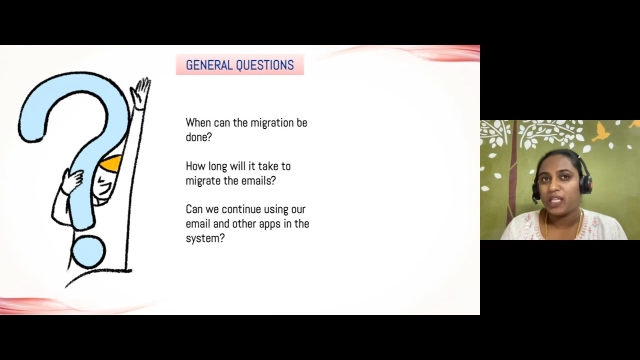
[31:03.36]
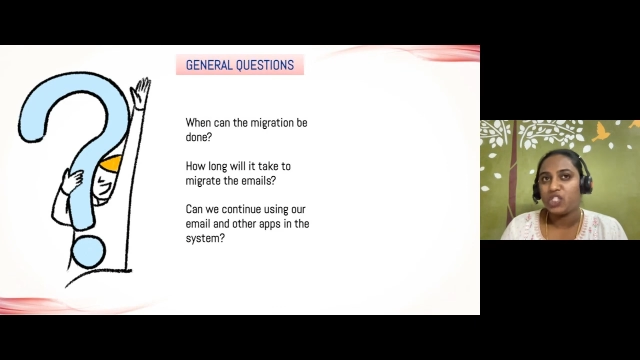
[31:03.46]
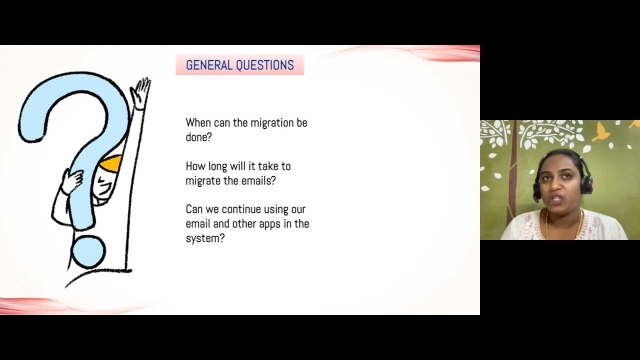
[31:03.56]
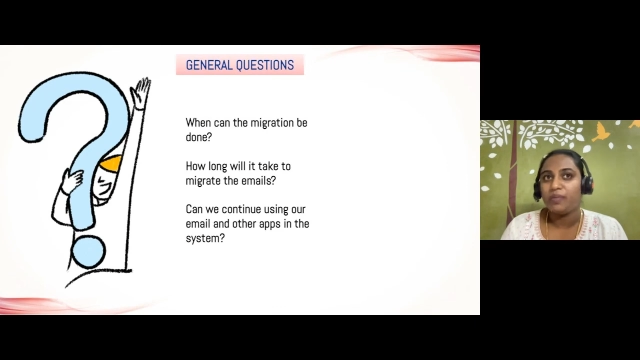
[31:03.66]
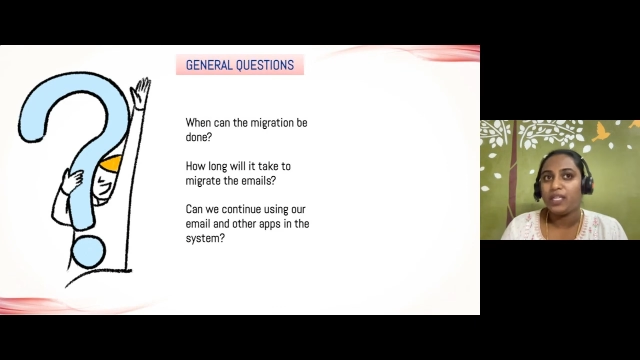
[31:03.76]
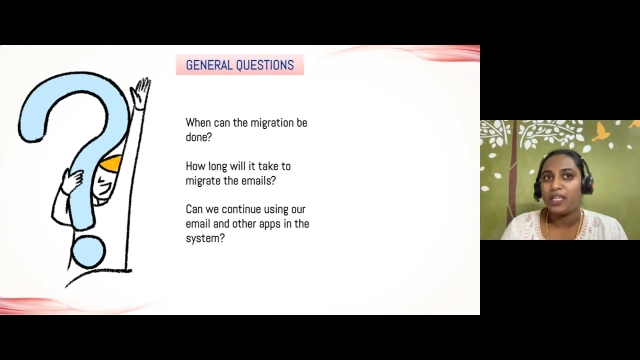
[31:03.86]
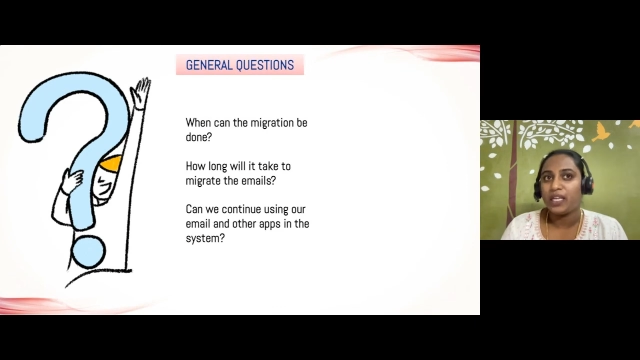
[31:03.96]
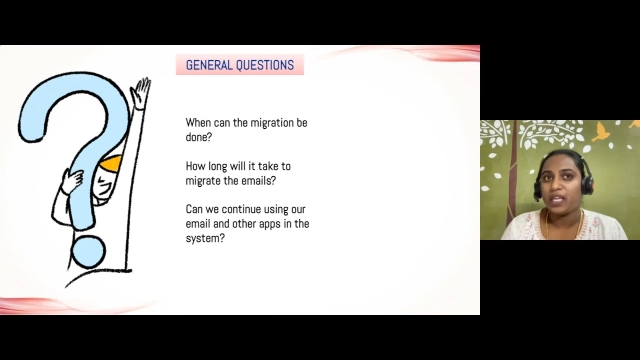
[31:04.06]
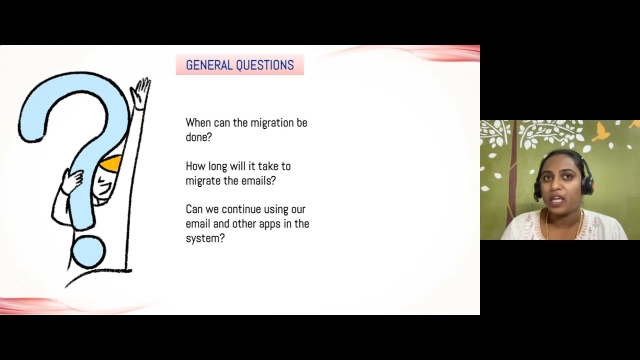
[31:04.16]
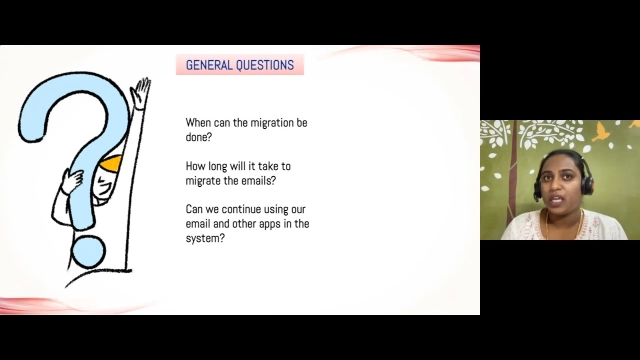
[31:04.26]
GB
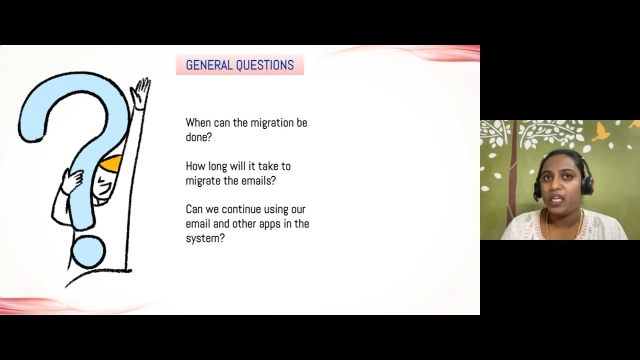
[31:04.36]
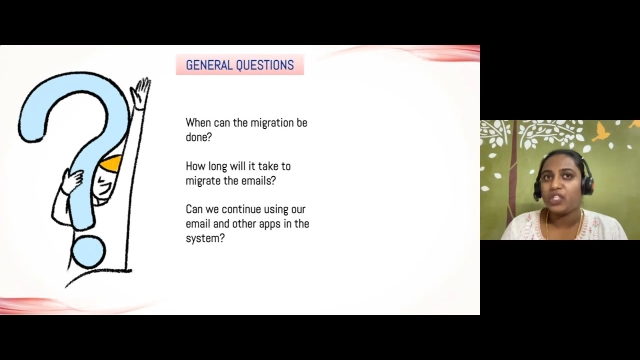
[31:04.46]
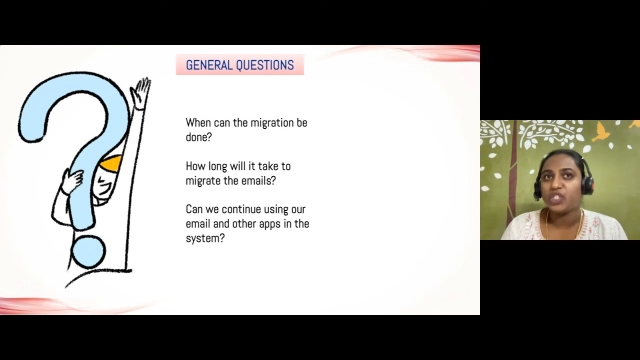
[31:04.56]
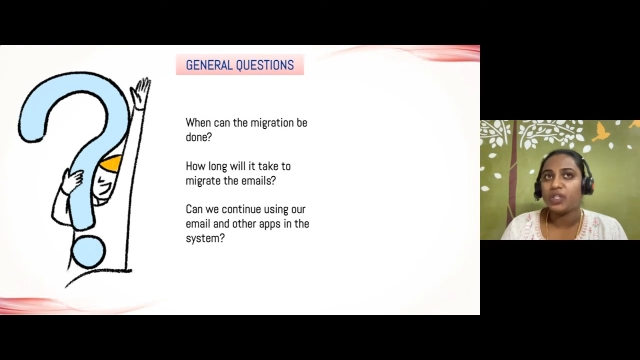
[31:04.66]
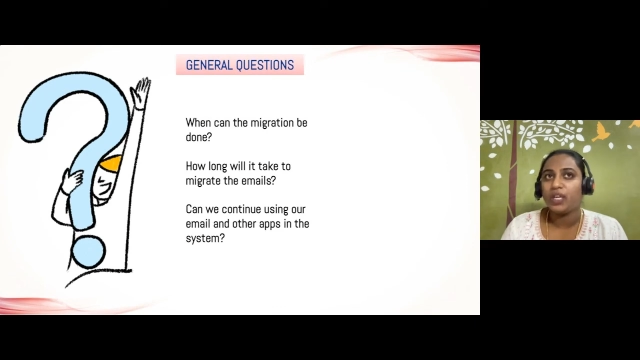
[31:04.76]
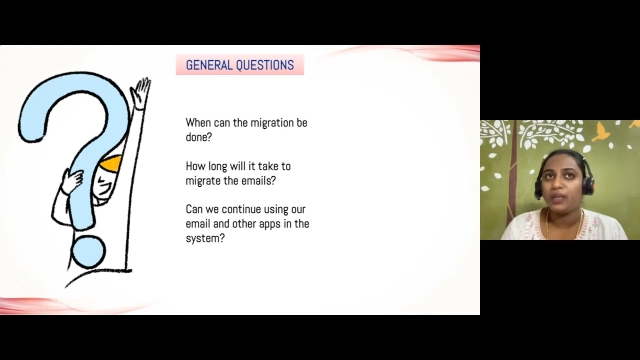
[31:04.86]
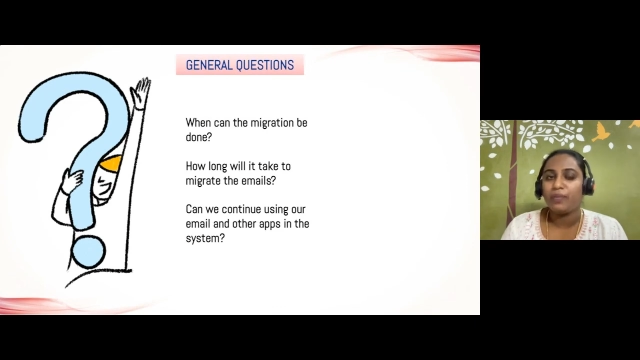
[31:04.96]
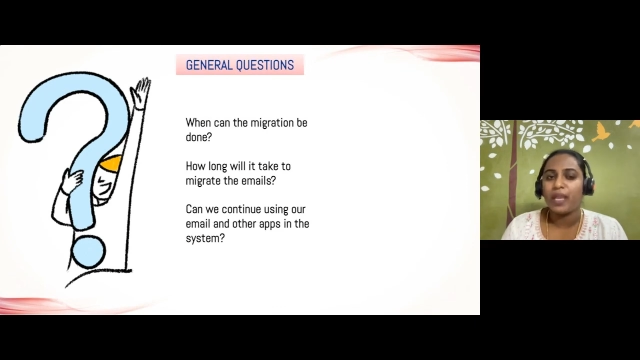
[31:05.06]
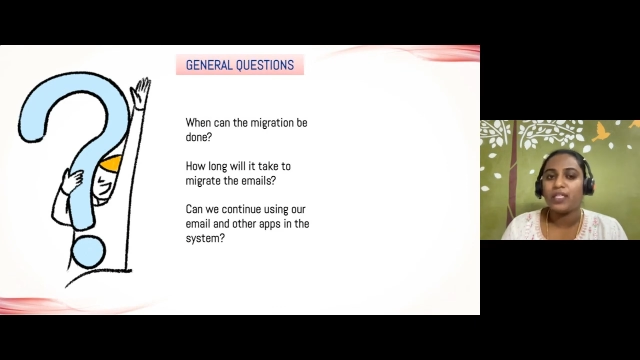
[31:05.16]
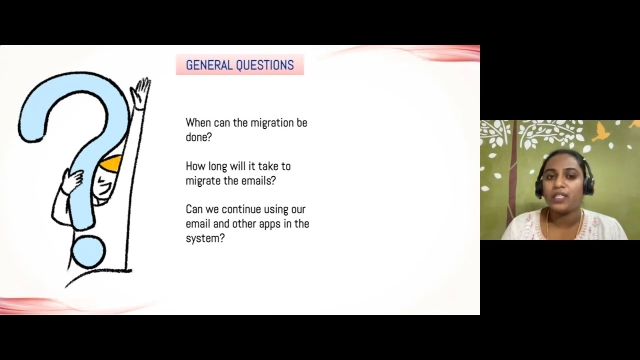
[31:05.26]
data each, it
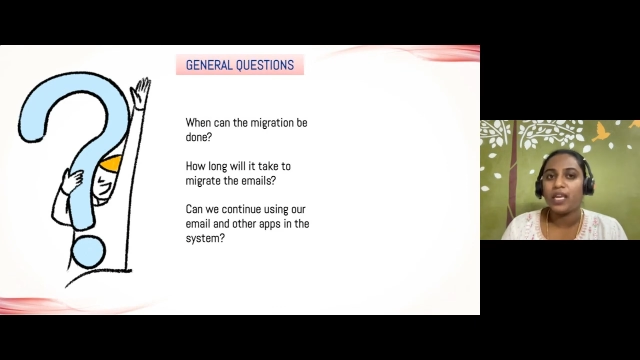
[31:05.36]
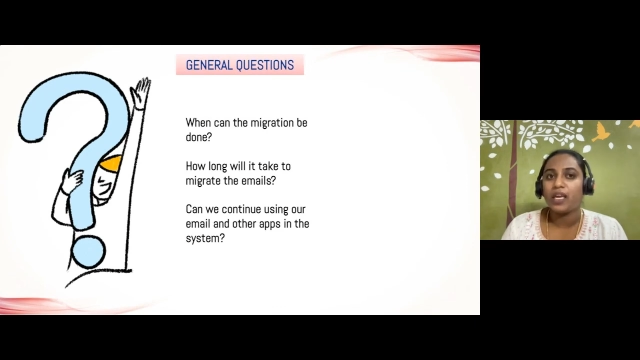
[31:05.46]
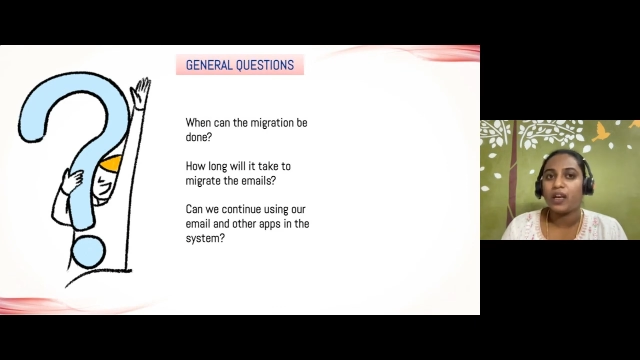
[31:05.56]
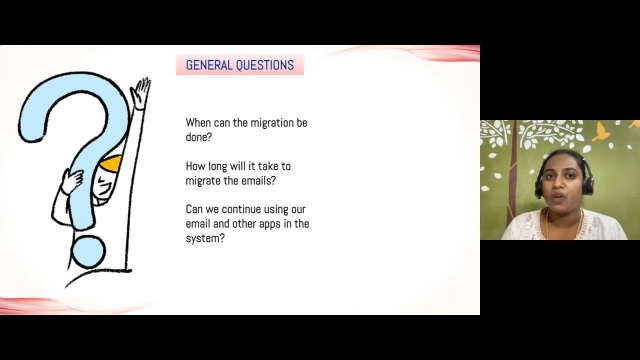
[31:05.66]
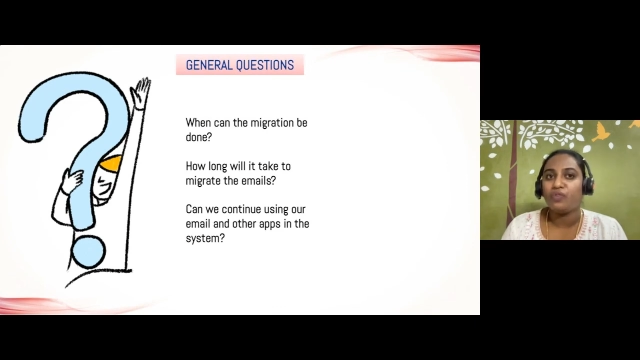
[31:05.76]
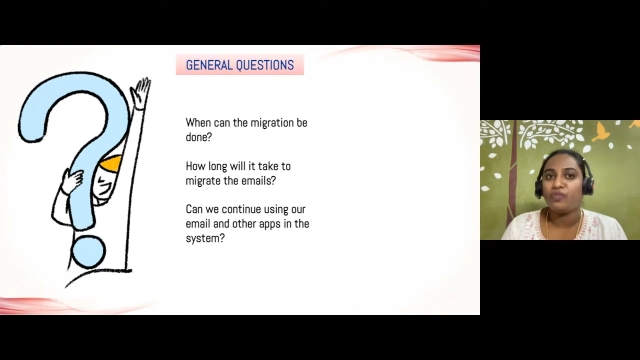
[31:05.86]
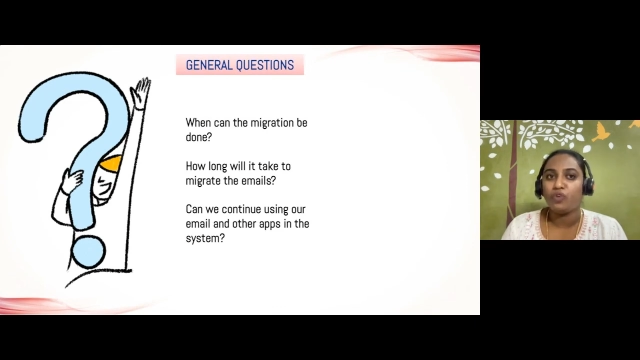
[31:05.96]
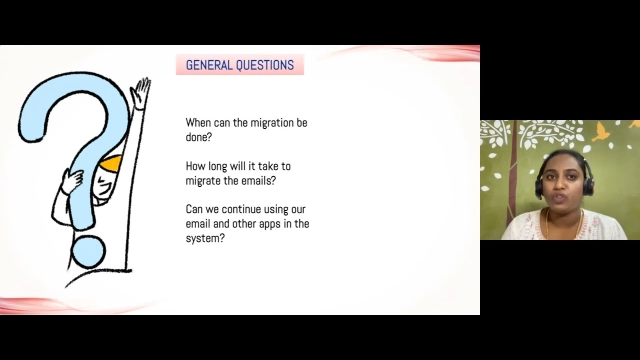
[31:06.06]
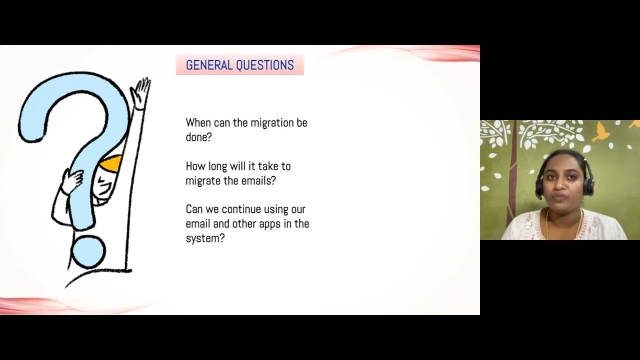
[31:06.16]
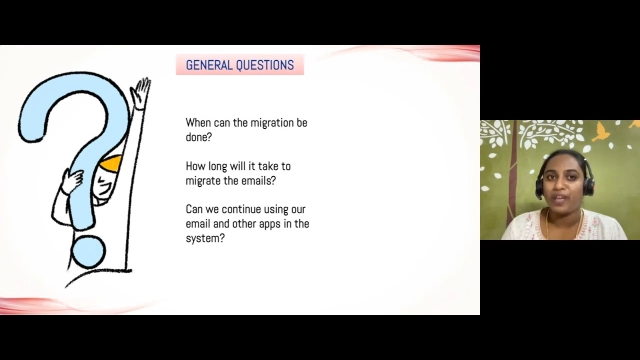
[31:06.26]
might take around 4
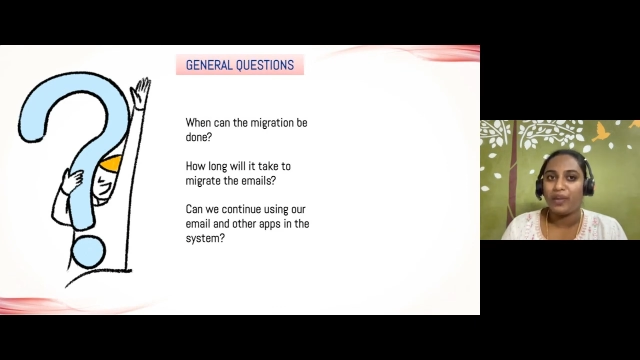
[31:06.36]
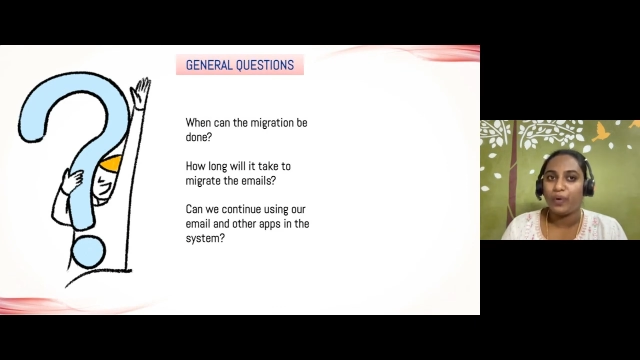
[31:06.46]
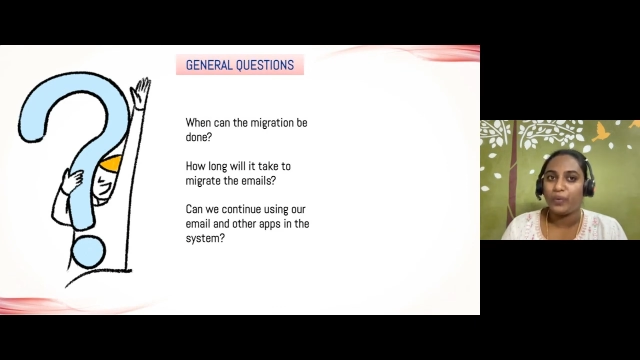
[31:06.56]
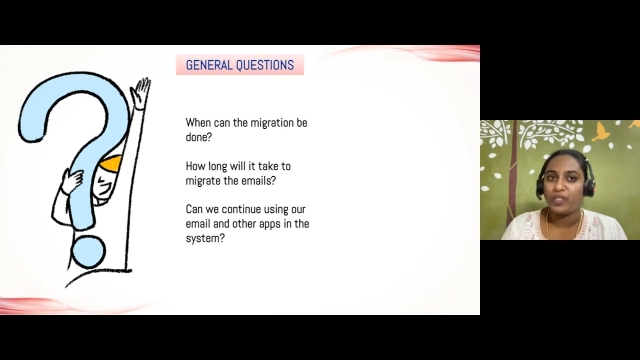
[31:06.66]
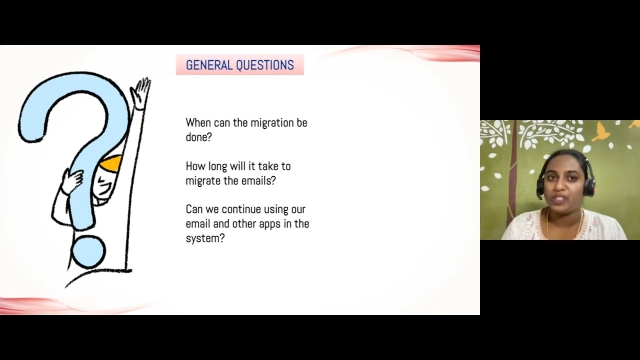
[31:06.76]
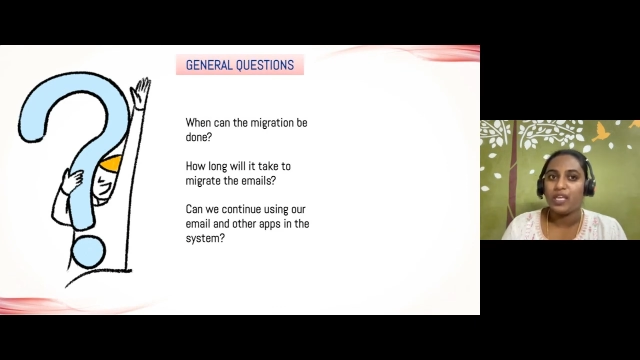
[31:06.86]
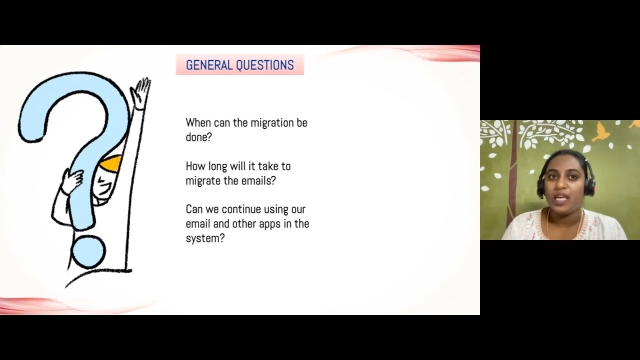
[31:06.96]
to 5 hours.